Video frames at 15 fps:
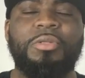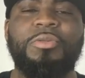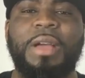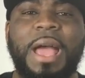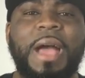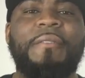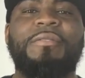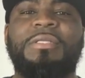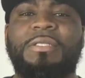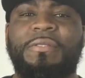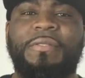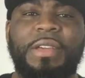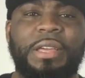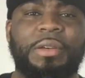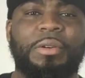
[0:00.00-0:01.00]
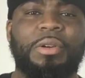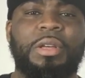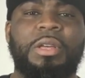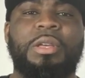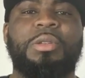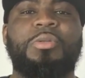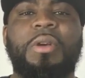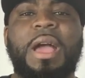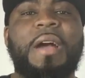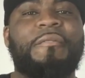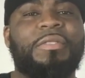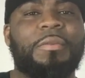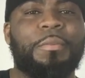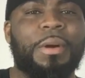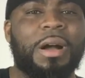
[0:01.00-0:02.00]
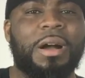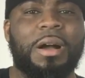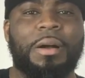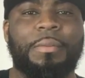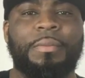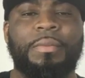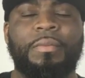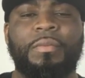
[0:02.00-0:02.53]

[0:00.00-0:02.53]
you have to fail, you have to bomb.